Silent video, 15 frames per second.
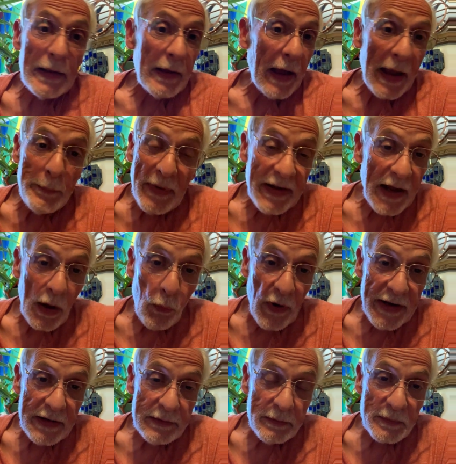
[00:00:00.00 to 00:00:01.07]
I may not
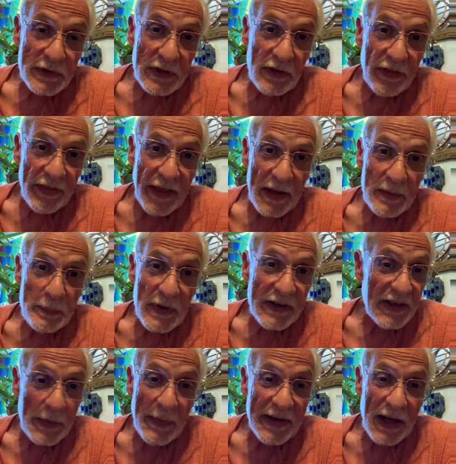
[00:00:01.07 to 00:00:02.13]
wait till then
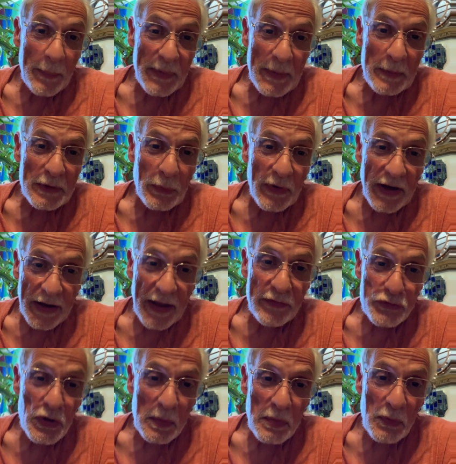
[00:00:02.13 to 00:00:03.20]
because I may not be able to wait. I have
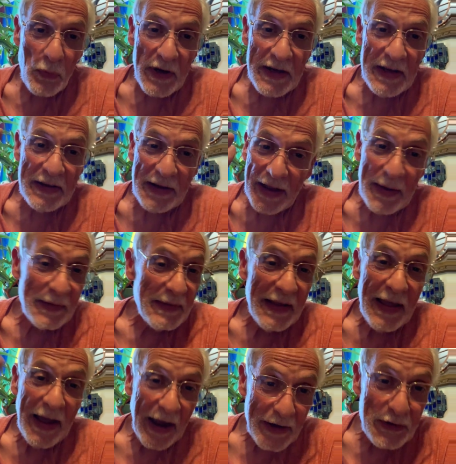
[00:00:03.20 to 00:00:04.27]
trouble waiting.
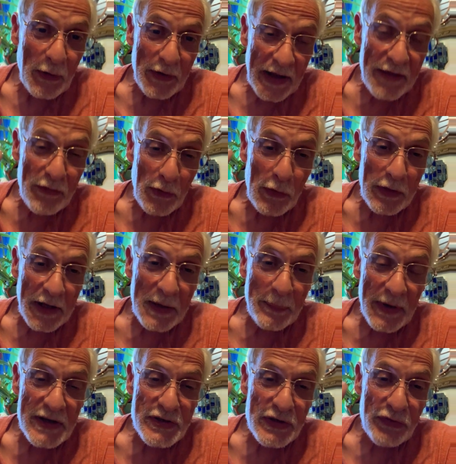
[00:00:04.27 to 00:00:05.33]
I don't have a whole lot of
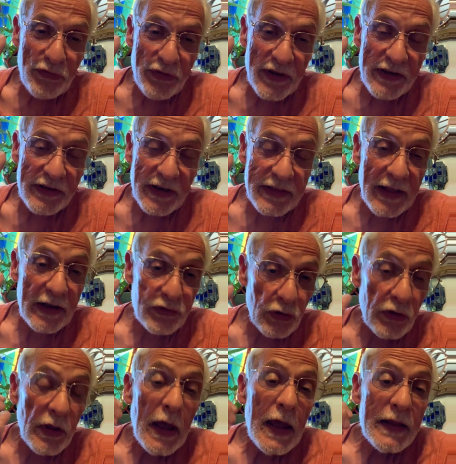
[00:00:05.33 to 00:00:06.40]
patience for things like that.
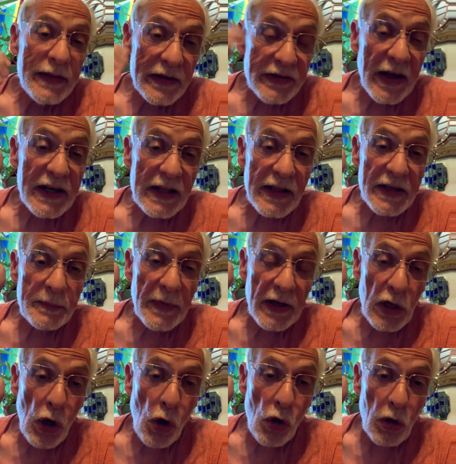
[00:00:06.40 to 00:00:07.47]
So that's kind of like my
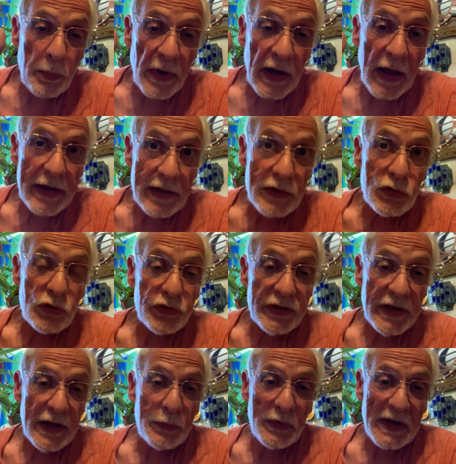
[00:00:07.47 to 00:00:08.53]
goal, but I
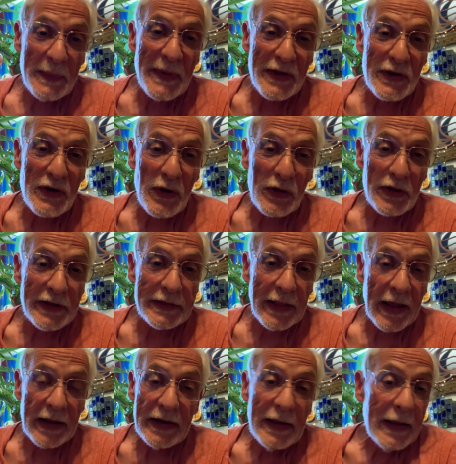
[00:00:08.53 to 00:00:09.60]
understand when I make a goal like
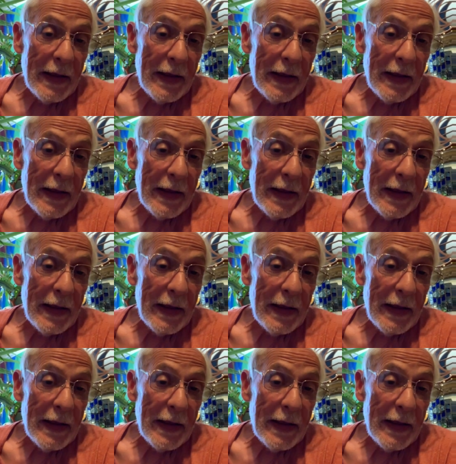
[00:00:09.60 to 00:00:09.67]
that